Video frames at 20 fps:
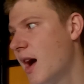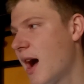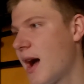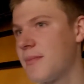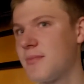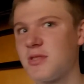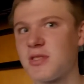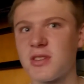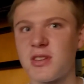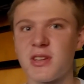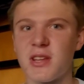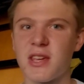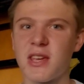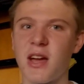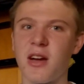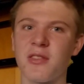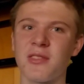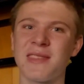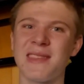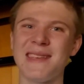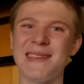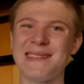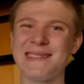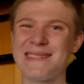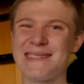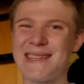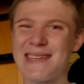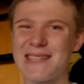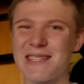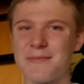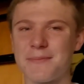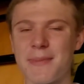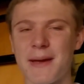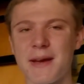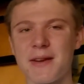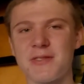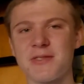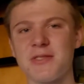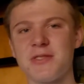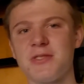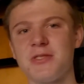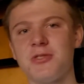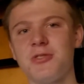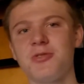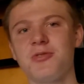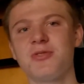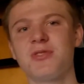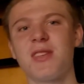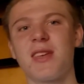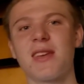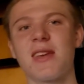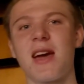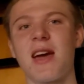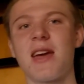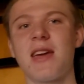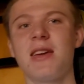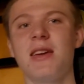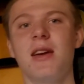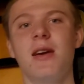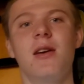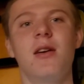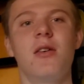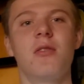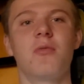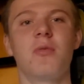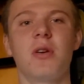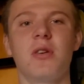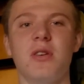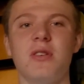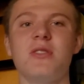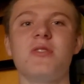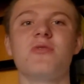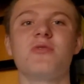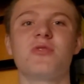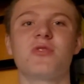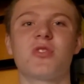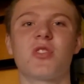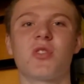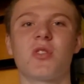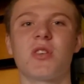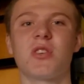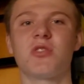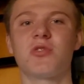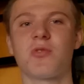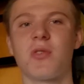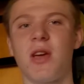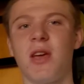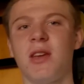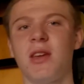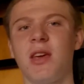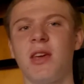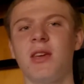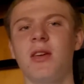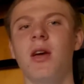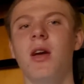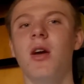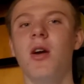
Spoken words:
I'm just going to count the 6 pairs of shoes that I really use during training.